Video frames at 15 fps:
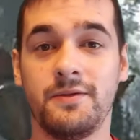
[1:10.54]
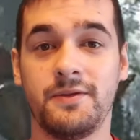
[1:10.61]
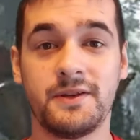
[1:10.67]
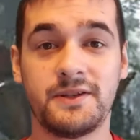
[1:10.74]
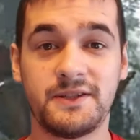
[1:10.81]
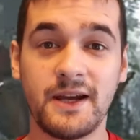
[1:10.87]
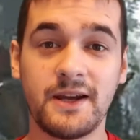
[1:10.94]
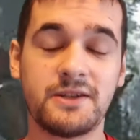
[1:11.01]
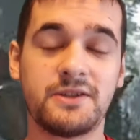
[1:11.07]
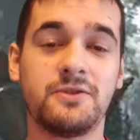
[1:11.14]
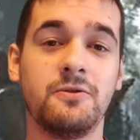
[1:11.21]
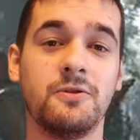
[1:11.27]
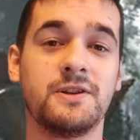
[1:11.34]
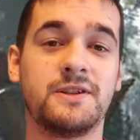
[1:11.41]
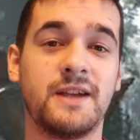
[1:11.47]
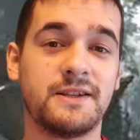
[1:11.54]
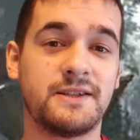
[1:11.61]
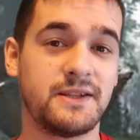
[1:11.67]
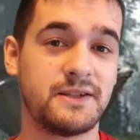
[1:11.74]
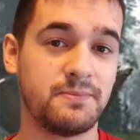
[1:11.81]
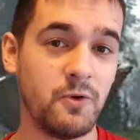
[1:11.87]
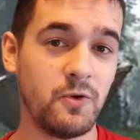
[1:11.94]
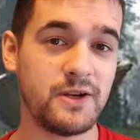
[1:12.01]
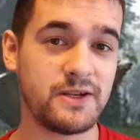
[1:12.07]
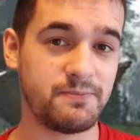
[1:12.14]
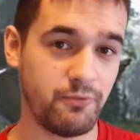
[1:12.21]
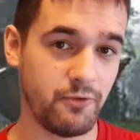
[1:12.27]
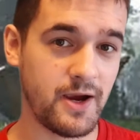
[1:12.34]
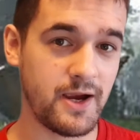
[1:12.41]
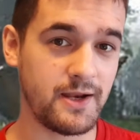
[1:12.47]
The Stegosaurus has the smallest
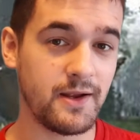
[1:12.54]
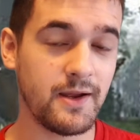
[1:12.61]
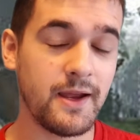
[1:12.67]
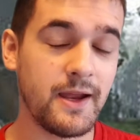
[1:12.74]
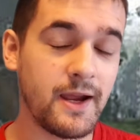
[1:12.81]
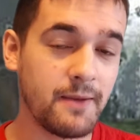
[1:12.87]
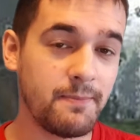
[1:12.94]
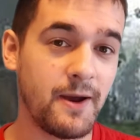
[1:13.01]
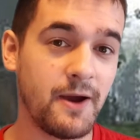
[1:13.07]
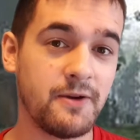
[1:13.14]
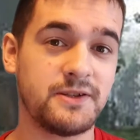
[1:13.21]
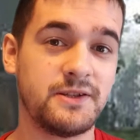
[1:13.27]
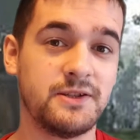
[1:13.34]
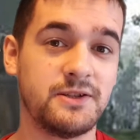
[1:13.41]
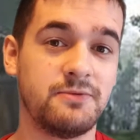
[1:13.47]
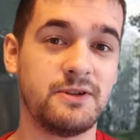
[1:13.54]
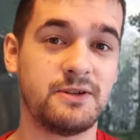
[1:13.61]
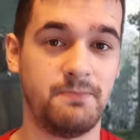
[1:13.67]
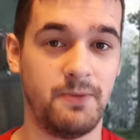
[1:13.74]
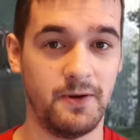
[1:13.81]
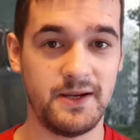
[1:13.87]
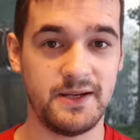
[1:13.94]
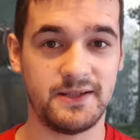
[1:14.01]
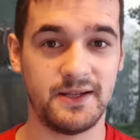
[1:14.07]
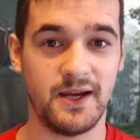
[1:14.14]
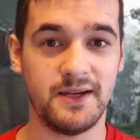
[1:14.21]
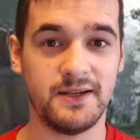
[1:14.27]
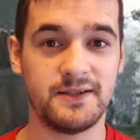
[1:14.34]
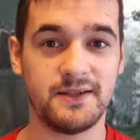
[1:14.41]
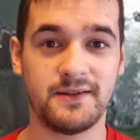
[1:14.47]
brain in comparison to its body
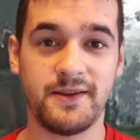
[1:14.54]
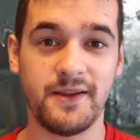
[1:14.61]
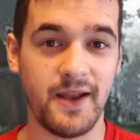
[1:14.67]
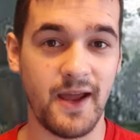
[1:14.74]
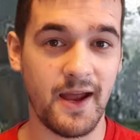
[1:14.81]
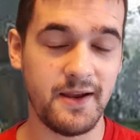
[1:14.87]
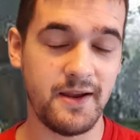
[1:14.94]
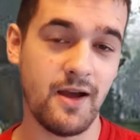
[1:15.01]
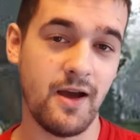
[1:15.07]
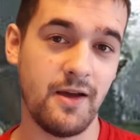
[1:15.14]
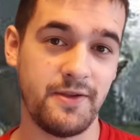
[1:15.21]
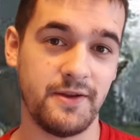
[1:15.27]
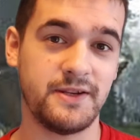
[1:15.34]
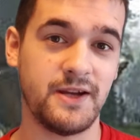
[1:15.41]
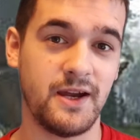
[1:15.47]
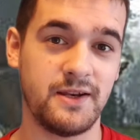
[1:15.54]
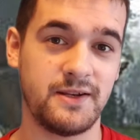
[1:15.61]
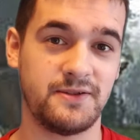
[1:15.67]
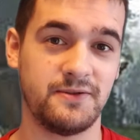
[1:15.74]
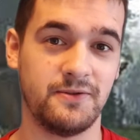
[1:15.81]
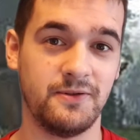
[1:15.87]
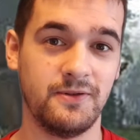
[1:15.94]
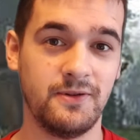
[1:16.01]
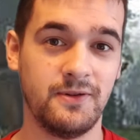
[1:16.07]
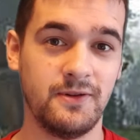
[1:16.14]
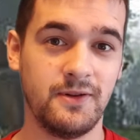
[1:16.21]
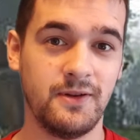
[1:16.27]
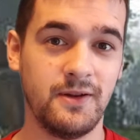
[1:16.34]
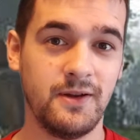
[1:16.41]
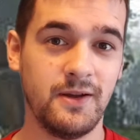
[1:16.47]
size than any other dinosaur.
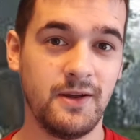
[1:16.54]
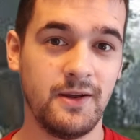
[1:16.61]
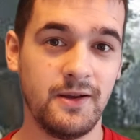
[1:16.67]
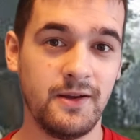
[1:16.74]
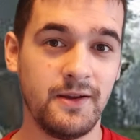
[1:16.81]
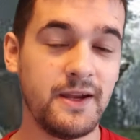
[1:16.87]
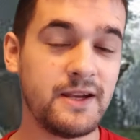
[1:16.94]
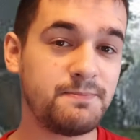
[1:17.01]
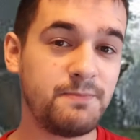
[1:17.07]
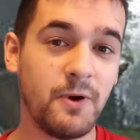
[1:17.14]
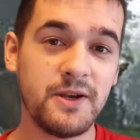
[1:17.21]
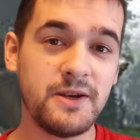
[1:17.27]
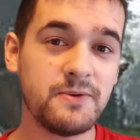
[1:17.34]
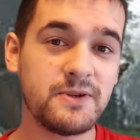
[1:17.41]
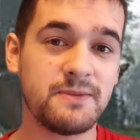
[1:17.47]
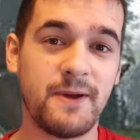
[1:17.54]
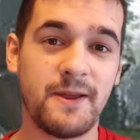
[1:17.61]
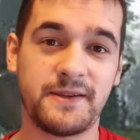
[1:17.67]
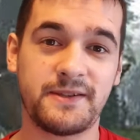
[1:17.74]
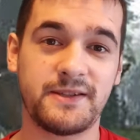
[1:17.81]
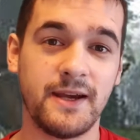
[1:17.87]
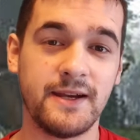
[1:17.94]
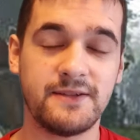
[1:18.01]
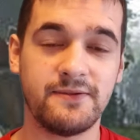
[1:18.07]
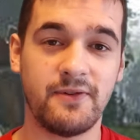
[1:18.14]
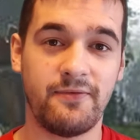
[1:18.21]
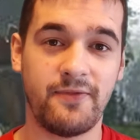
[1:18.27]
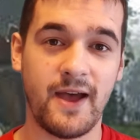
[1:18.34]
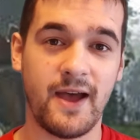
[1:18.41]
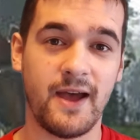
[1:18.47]
Its body was about the size of a
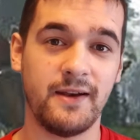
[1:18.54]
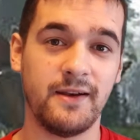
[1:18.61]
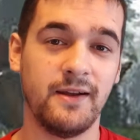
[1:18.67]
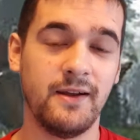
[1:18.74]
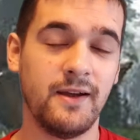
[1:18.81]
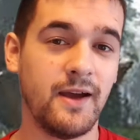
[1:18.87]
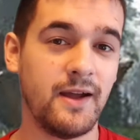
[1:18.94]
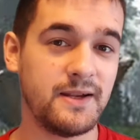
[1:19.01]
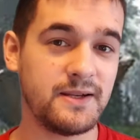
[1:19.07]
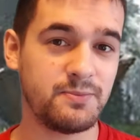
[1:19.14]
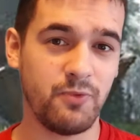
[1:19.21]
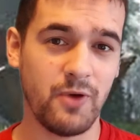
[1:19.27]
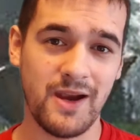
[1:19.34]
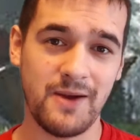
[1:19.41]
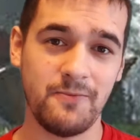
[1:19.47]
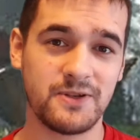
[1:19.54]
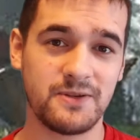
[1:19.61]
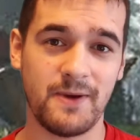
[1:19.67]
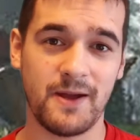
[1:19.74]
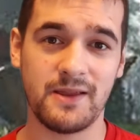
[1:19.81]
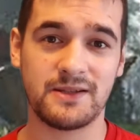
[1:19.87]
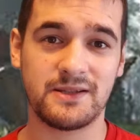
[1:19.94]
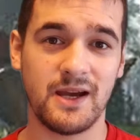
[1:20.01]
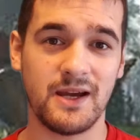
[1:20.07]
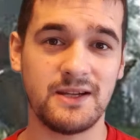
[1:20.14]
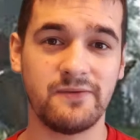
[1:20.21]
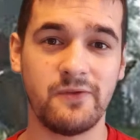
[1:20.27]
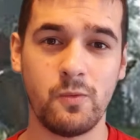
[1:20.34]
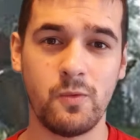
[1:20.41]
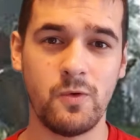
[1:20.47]
van, and its brain was about the size
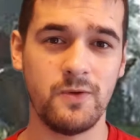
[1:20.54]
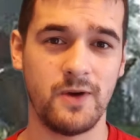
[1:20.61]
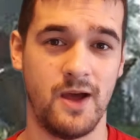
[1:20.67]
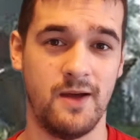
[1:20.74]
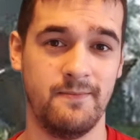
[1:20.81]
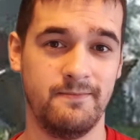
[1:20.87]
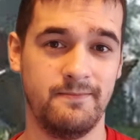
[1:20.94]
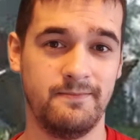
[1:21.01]
of a walnut.